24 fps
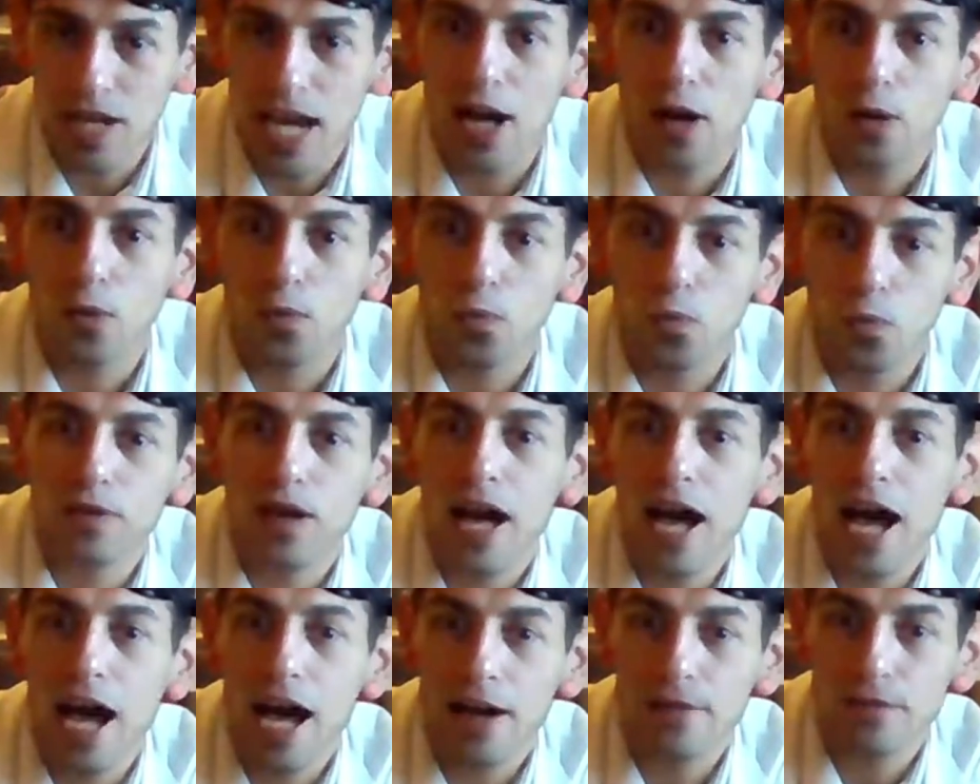how
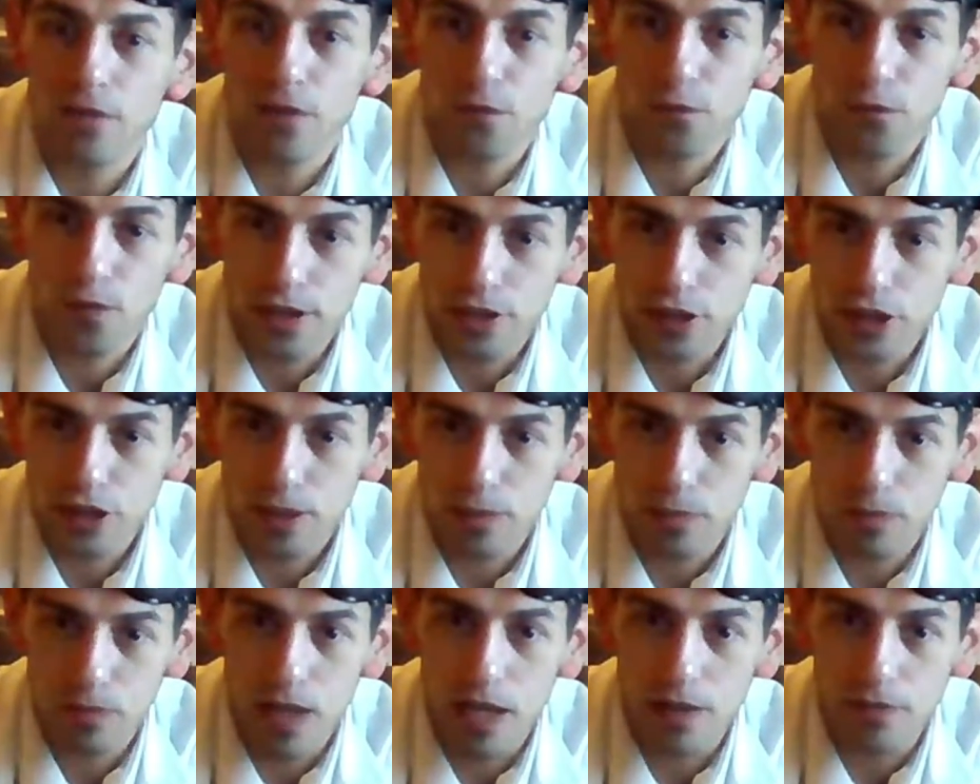high of a
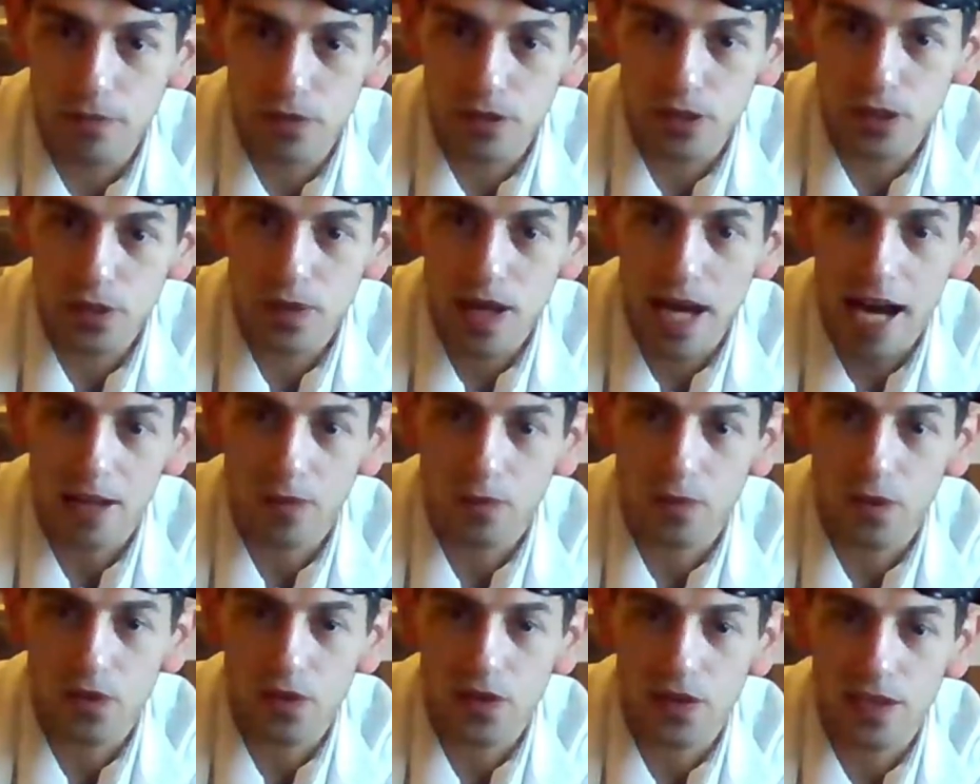friendship level you had
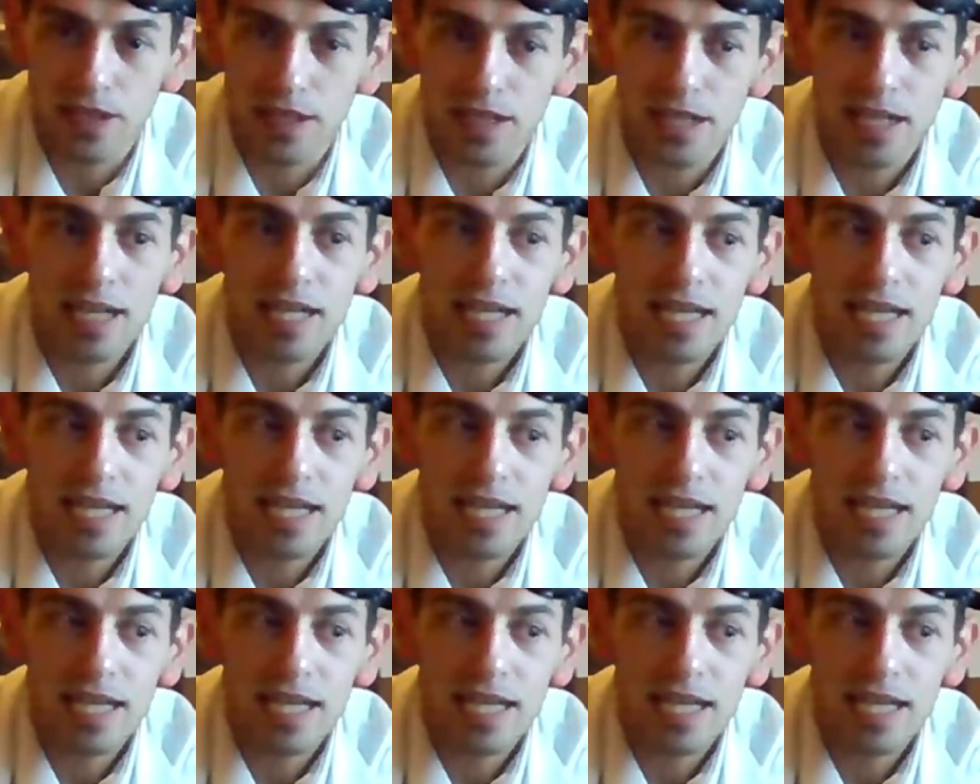with it.